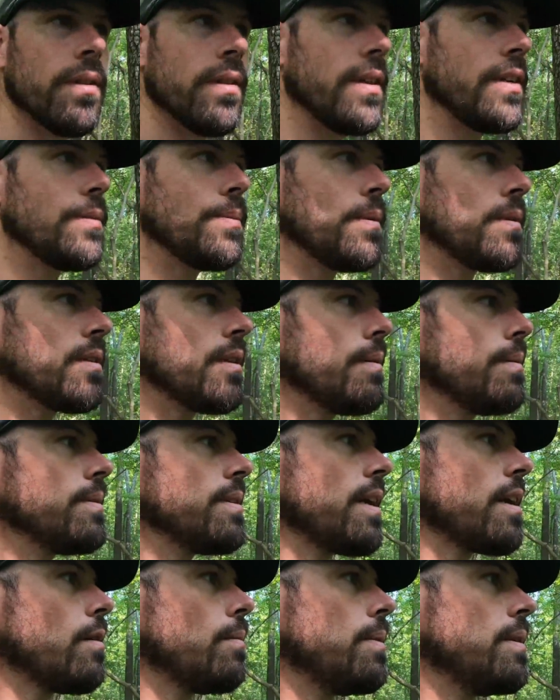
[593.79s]
these persimmons
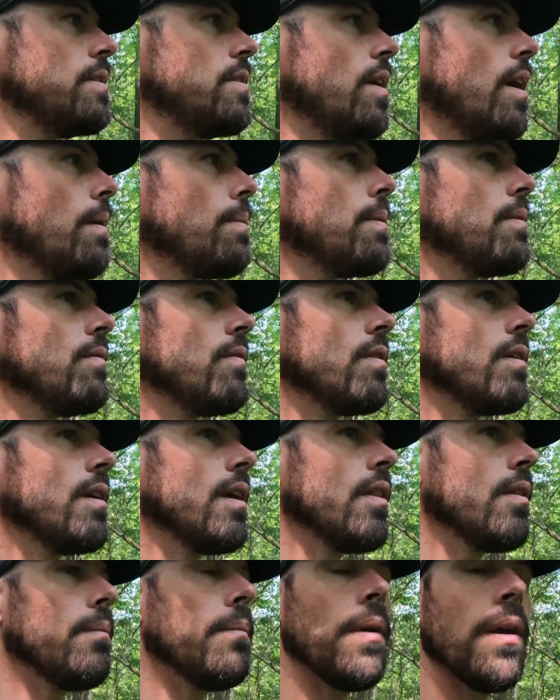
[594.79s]
ain't gonna be dropping for
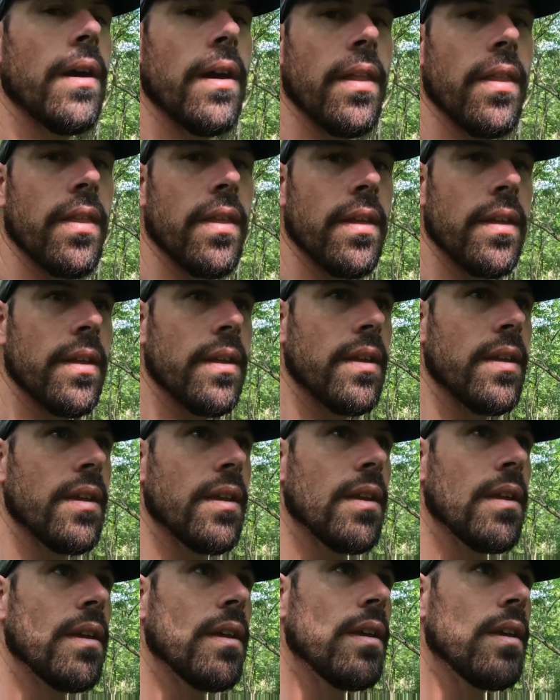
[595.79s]
another month.
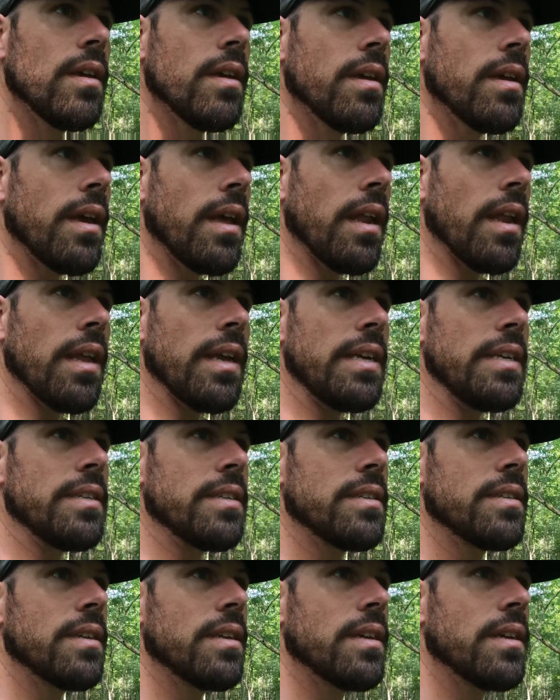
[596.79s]
At
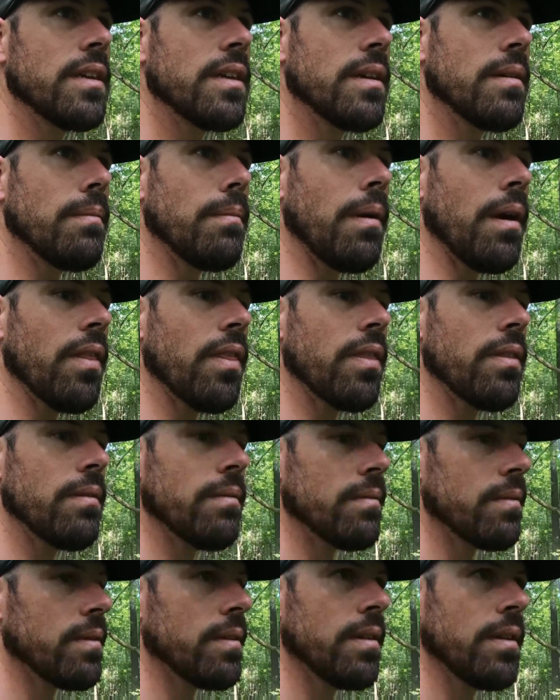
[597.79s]
least a month,
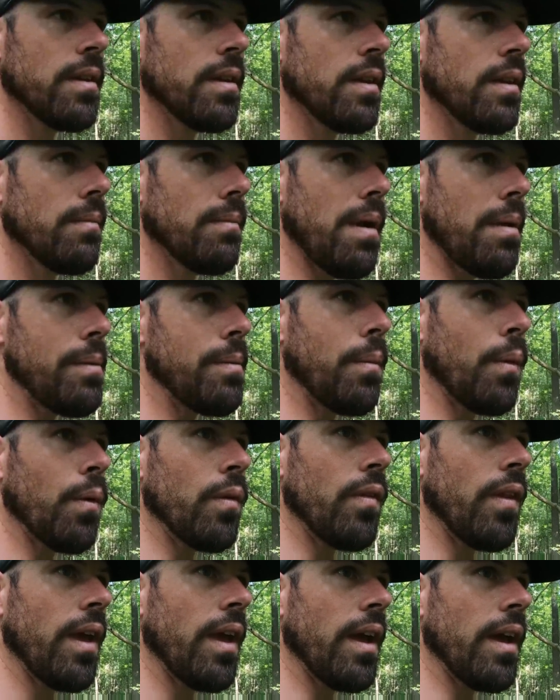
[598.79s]
maybe more
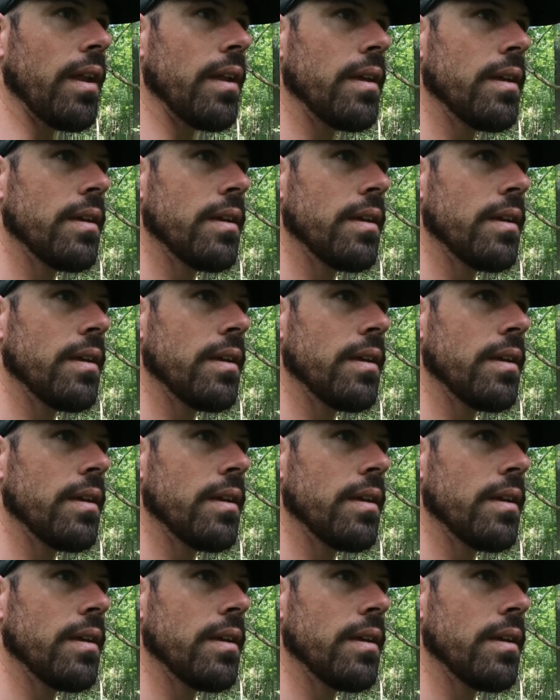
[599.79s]
than that,